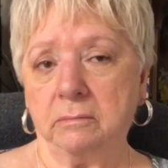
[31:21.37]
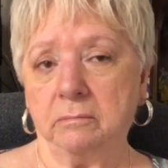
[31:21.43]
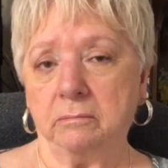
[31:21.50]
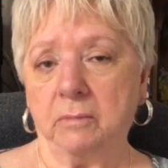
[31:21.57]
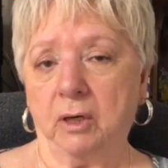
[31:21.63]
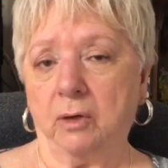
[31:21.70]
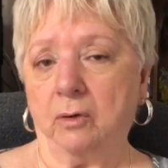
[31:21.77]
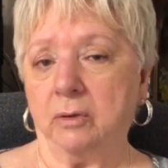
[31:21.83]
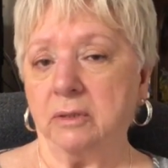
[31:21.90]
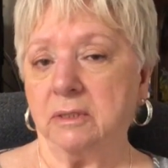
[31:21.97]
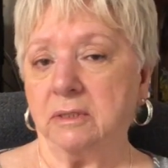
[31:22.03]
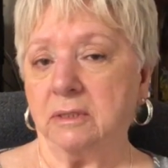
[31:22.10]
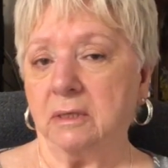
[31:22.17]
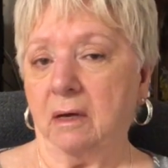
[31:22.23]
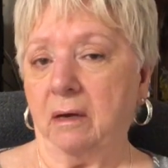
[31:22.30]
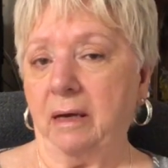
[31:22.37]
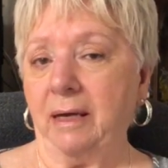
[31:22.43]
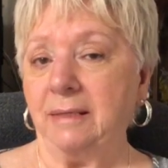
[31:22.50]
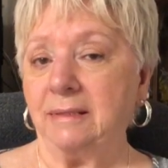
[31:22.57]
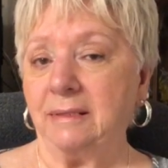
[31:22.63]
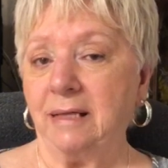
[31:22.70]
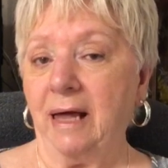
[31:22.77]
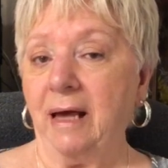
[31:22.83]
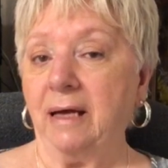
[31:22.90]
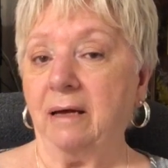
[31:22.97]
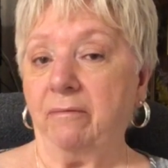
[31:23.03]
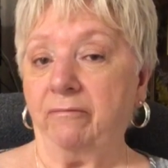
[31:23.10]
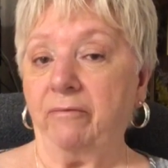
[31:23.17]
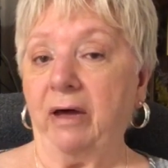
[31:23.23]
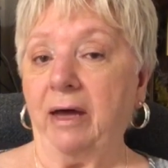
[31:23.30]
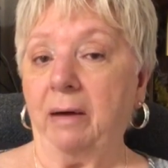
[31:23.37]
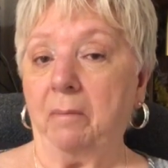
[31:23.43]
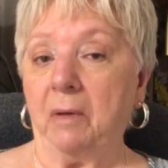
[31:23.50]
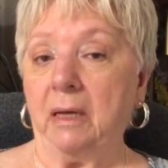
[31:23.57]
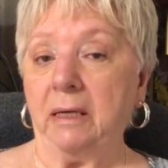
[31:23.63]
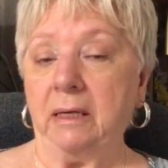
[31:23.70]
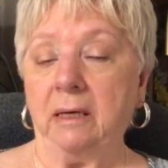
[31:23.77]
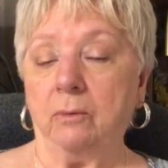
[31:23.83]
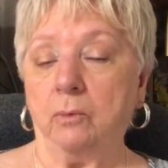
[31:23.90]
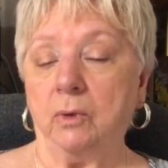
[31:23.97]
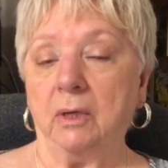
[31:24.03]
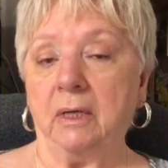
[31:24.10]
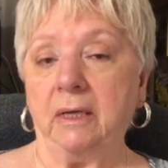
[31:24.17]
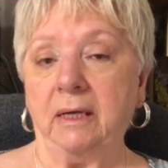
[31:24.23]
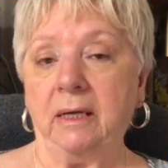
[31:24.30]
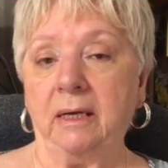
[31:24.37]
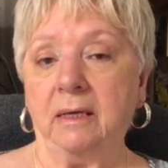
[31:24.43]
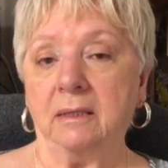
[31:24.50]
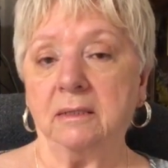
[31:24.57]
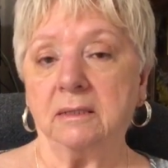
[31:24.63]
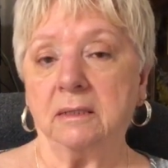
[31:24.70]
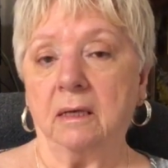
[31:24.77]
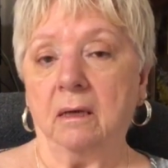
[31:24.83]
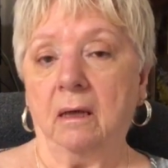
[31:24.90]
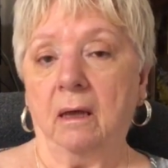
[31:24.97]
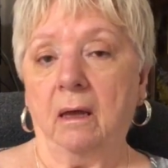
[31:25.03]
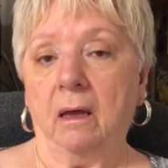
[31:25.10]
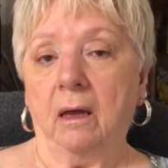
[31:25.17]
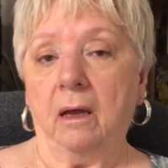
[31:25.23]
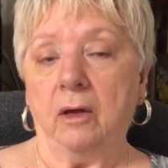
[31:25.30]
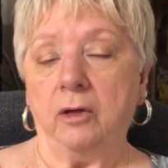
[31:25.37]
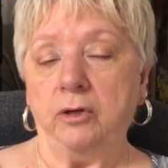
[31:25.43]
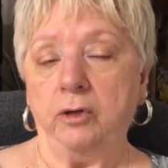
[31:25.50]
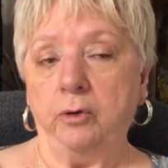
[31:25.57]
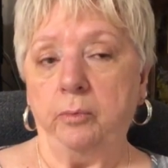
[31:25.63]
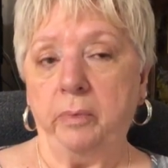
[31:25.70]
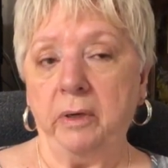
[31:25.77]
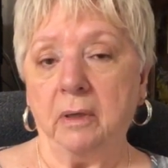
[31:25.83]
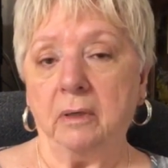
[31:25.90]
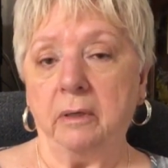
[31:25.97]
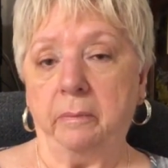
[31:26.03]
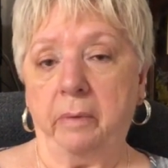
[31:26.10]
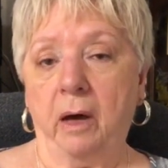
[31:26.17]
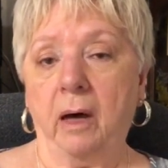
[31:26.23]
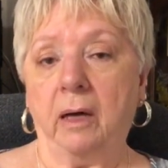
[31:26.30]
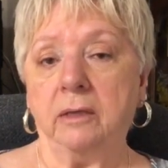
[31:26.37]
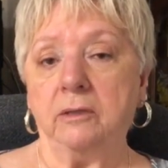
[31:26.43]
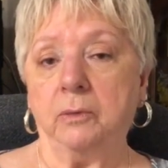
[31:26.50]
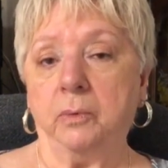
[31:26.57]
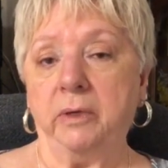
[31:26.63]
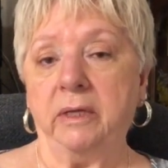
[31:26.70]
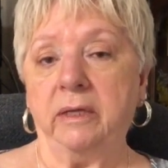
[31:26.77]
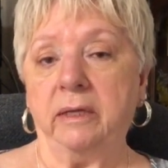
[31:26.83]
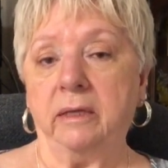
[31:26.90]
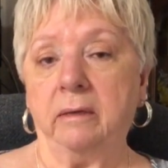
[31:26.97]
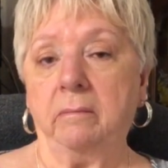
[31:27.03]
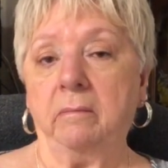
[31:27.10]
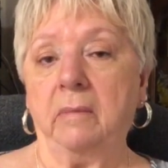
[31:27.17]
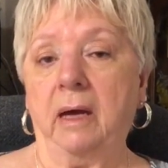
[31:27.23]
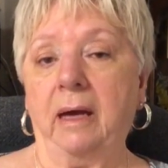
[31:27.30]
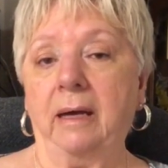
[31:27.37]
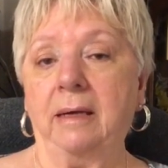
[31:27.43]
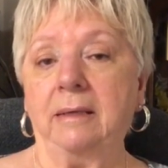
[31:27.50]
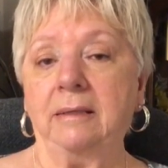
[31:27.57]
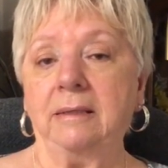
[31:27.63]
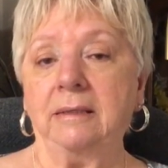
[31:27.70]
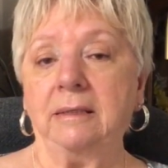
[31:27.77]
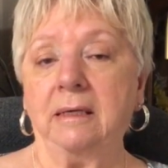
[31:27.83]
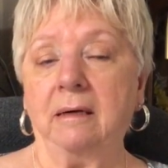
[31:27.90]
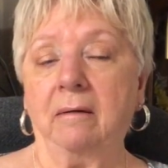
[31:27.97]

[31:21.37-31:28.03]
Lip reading: because it's like a family. It really is. You build a bond with them, and